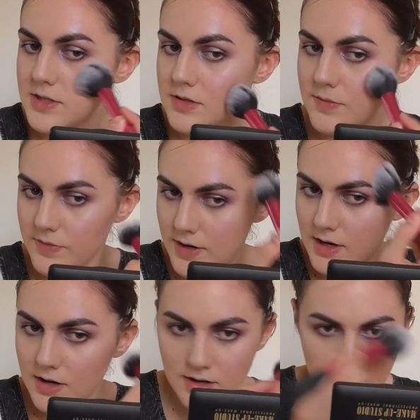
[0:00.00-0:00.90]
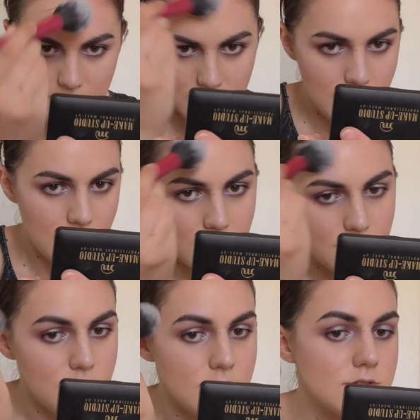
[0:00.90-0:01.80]
something
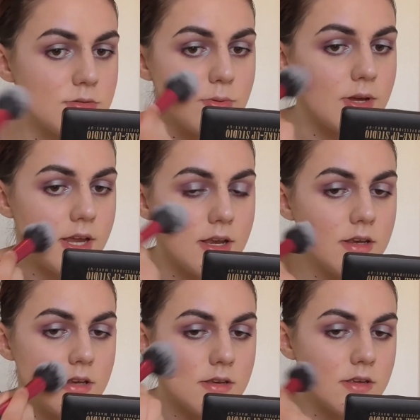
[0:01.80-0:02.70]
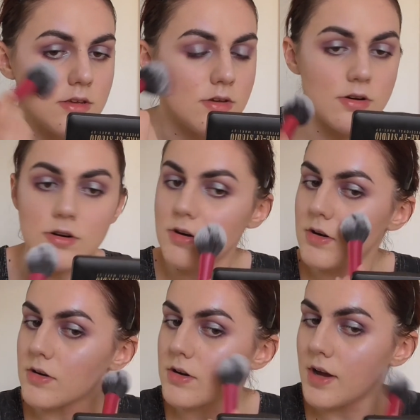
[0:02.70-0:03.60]
in between
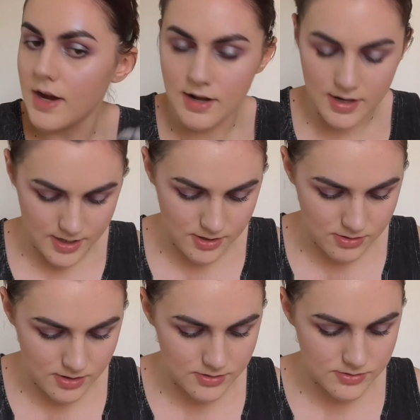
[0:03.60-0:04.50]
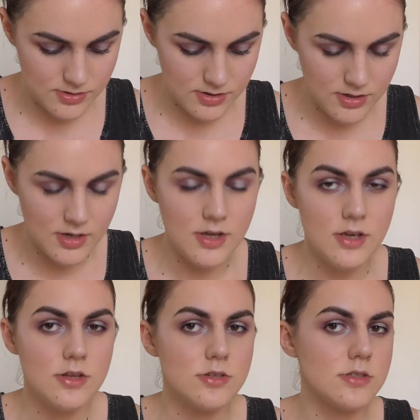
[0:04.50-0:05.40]
your highlight and your contour,
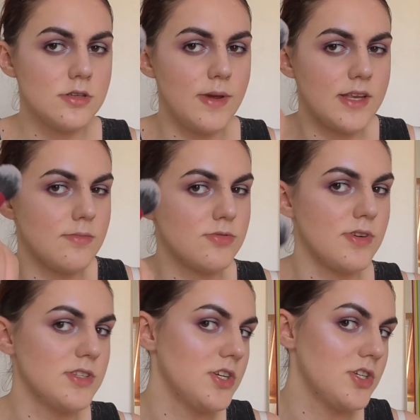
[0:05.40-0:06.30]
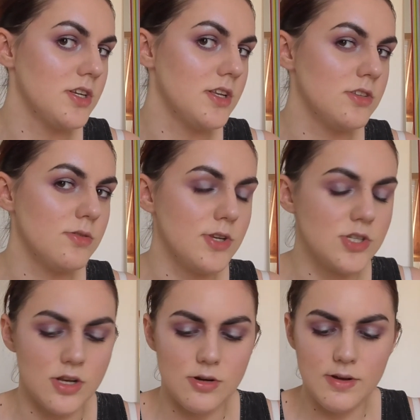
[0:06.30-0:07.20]
just to make them transition into
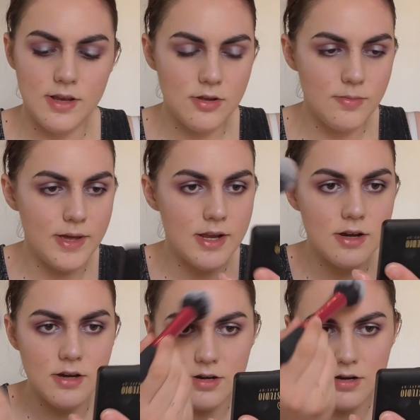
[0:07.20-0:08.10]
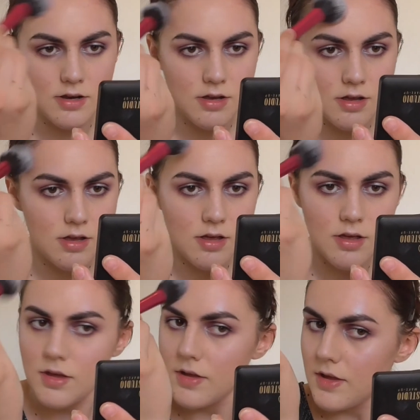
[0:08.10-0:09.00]
each other a little better.
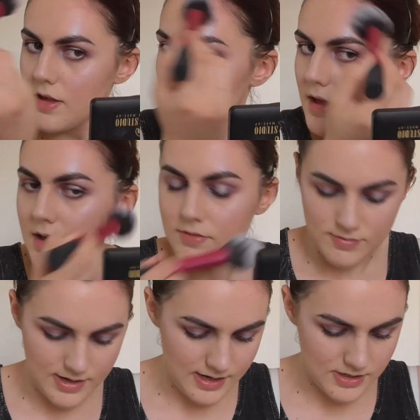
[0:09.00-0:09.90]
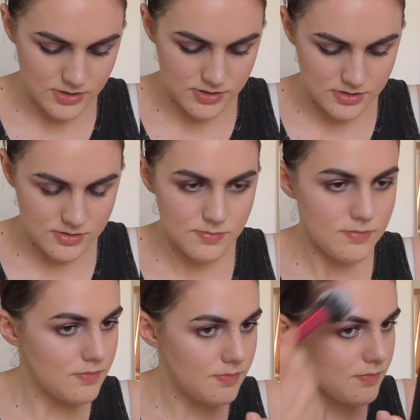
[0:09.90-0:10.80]
And really just
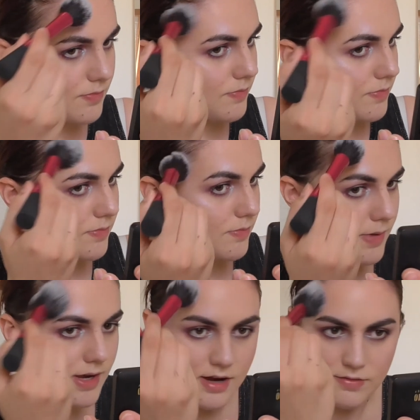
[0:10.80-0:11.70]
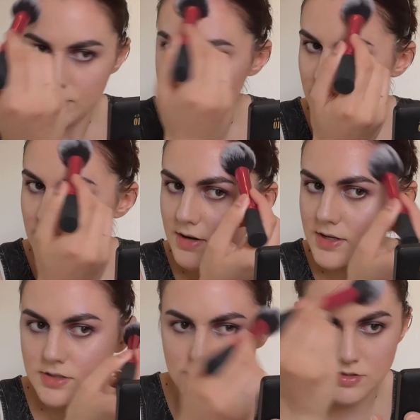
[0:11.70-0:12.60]
make everything look
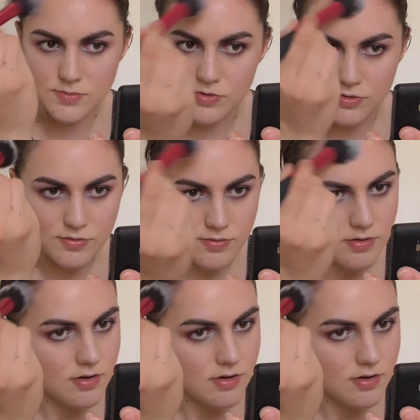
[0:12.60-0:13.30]
nice and smooth.